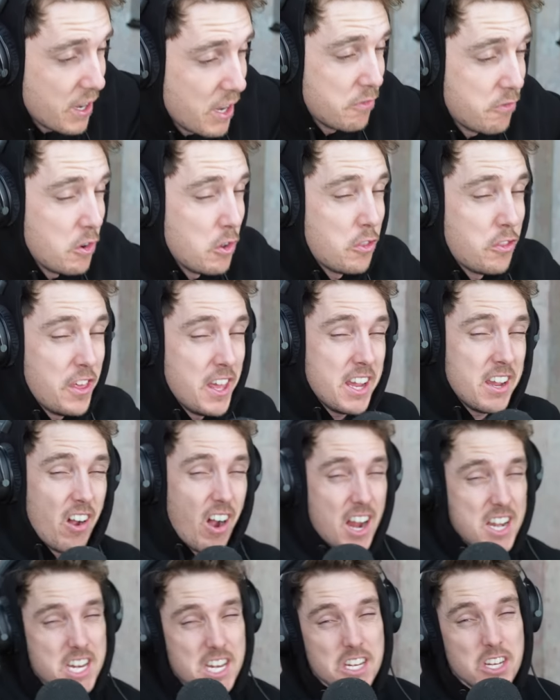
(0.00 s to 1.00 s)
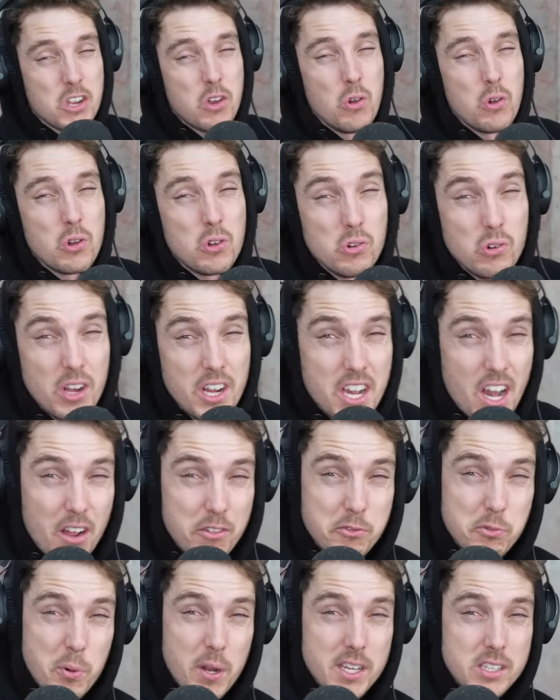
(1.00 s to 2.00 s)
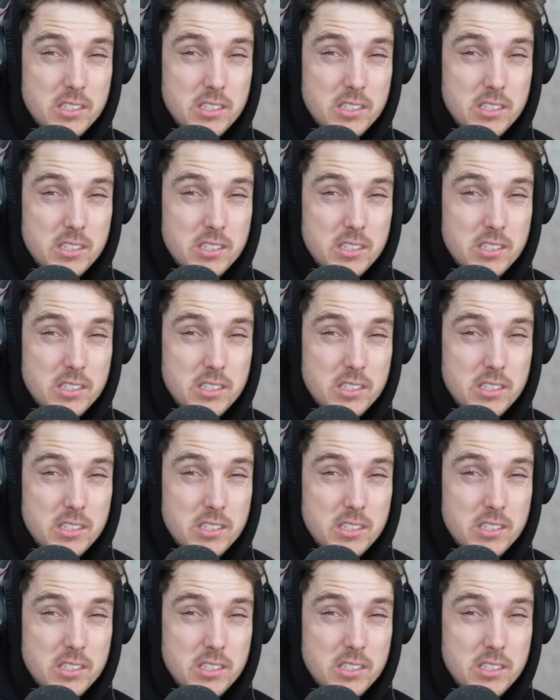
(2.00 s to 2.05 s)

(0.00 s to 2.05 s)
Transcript: If you think I didn't Google enough weird